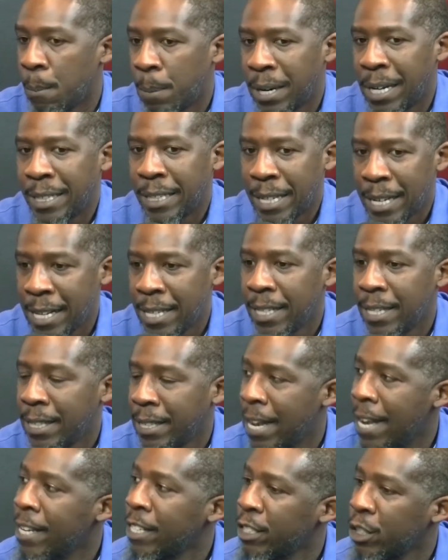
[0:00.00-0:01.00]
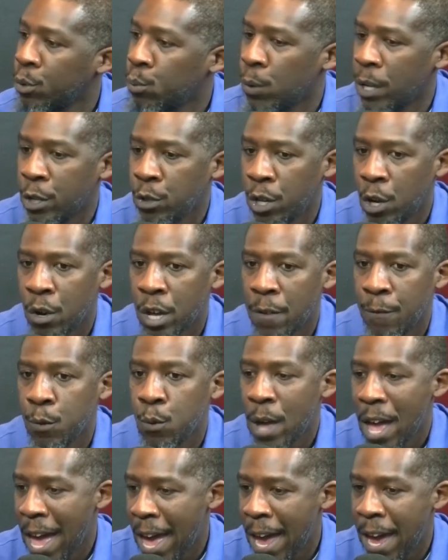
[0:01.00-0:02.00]
But at the end of the day, this is when you know if
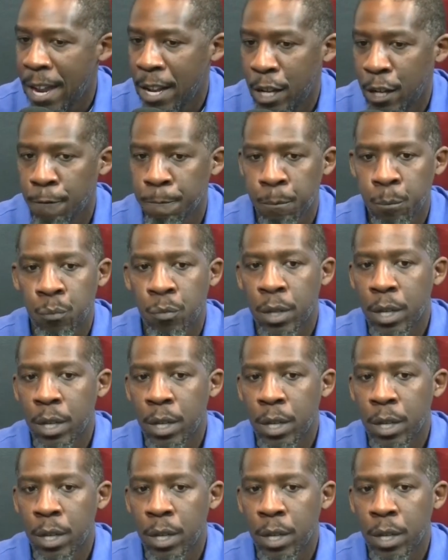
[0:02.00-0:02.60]
you had a